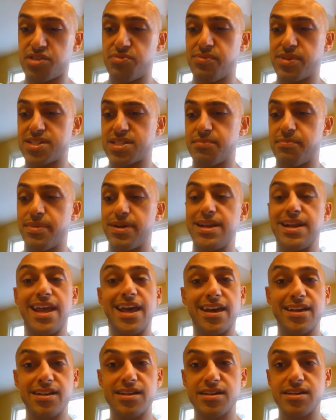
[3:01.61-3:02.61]
like to mix a
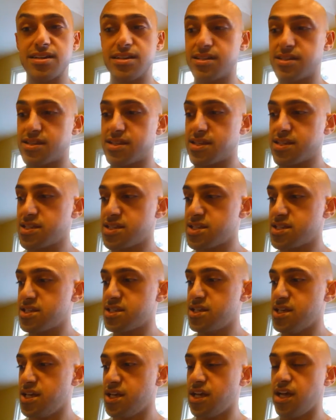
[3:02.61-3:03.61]
banana in
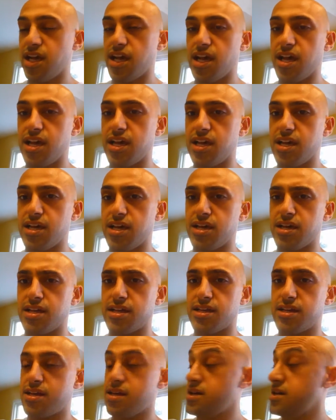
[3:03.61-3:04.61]
this
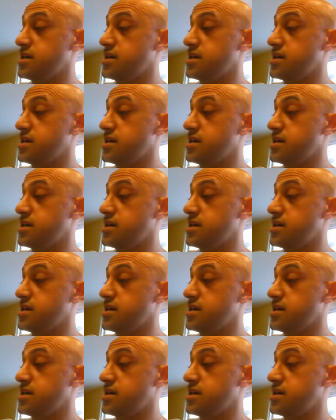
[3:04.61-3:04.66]
and